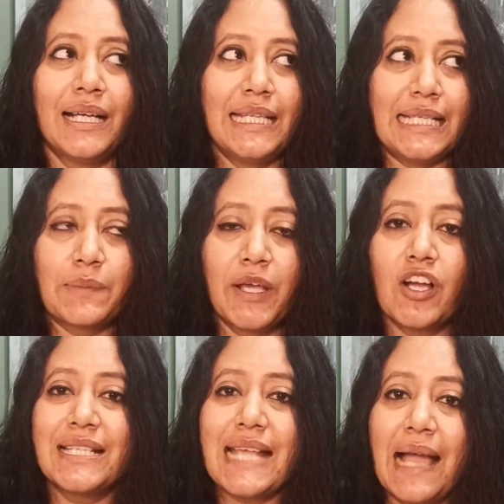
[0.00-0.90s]
this
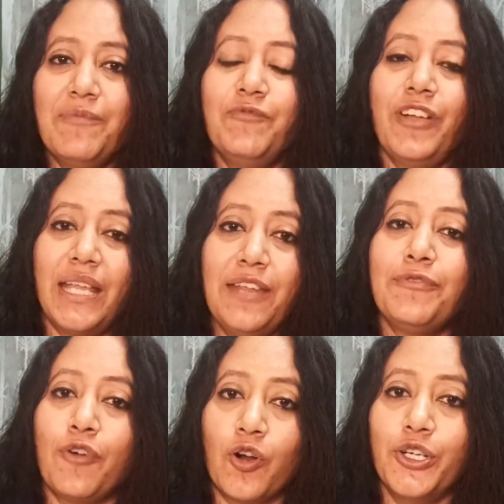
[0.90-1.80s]
because I am very
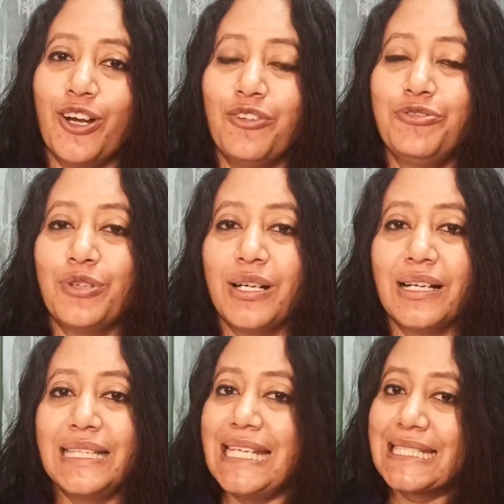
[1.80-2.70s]
fond of
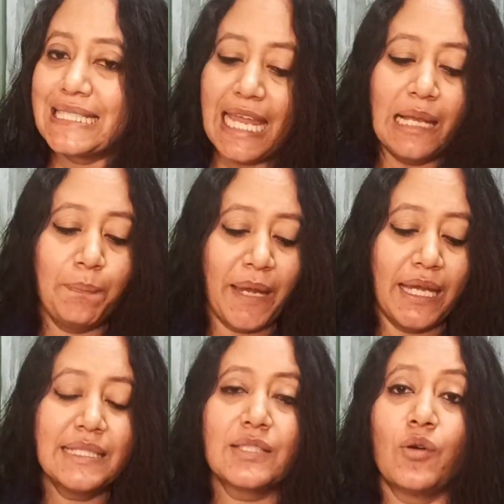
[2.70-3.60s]
these nail
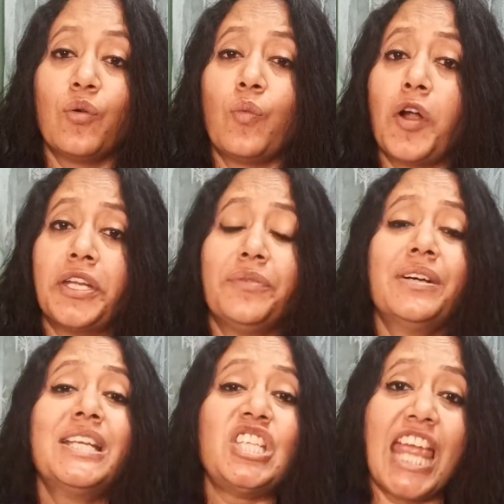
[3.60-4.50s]
paints. So
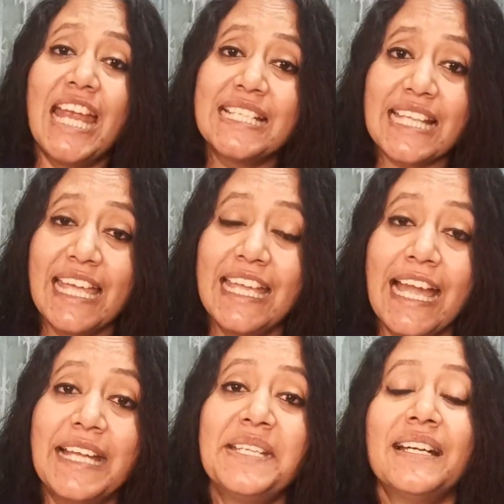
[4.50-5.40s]
whatever shades I
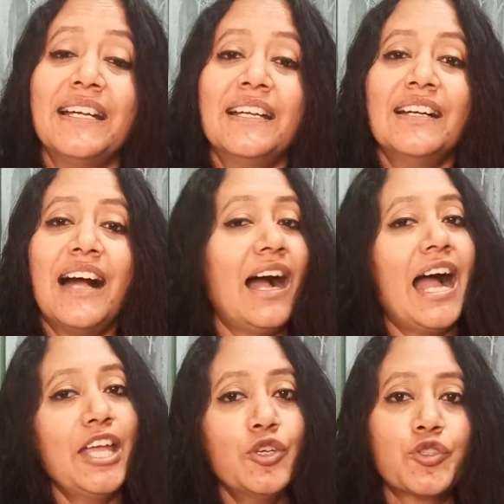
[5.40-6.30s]
get,
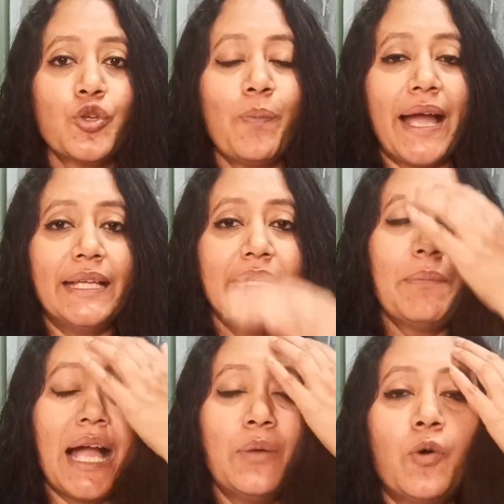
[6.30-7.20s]
I used to buy
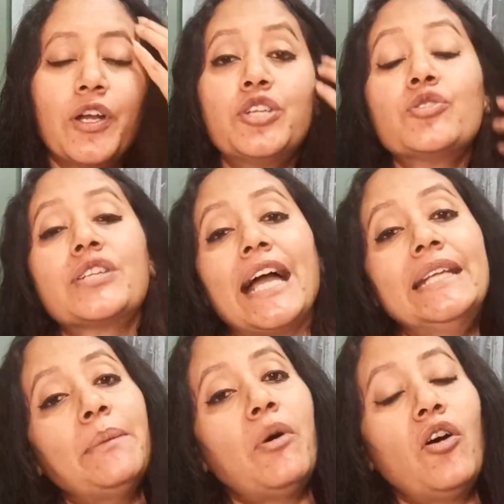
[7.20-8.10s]
them. I wanted to try
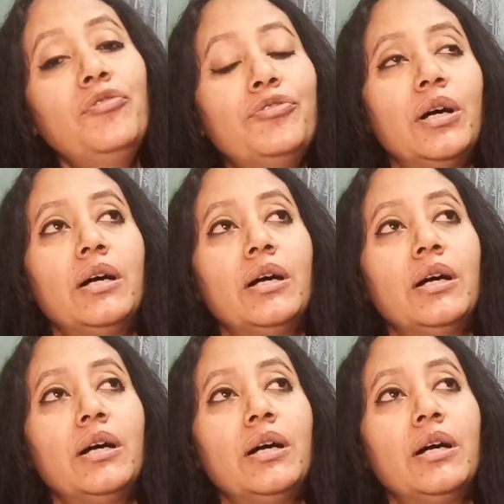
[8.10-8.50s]
them off,